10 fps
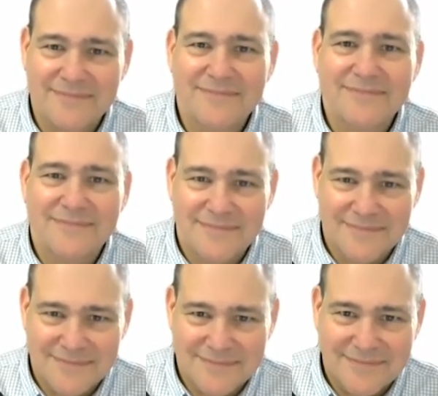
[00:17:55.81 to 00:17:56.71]

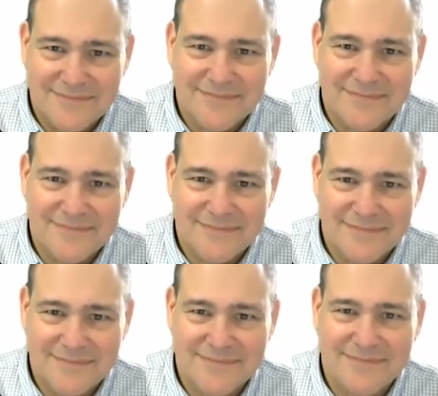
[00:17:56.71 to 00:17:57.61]

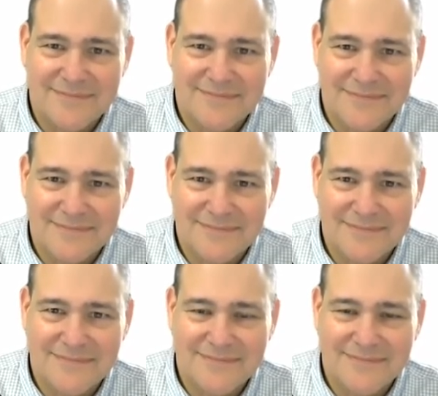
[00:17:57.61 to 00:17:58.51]

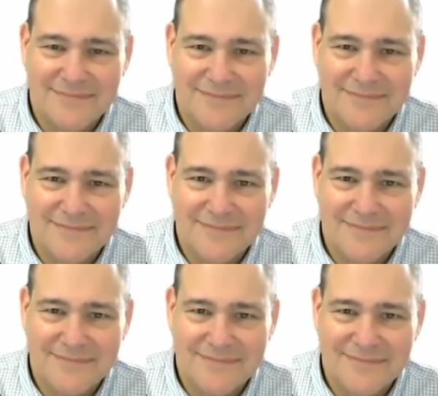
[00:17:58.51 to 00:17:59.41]

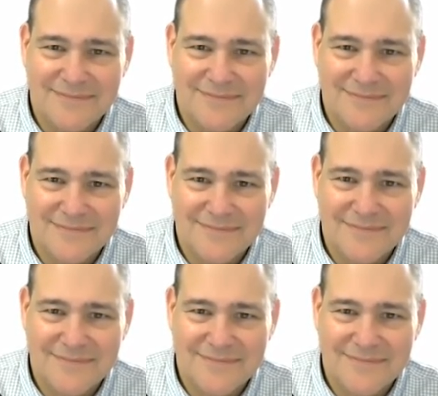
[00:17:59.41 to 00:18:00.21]
No words are spoken by the person on screen.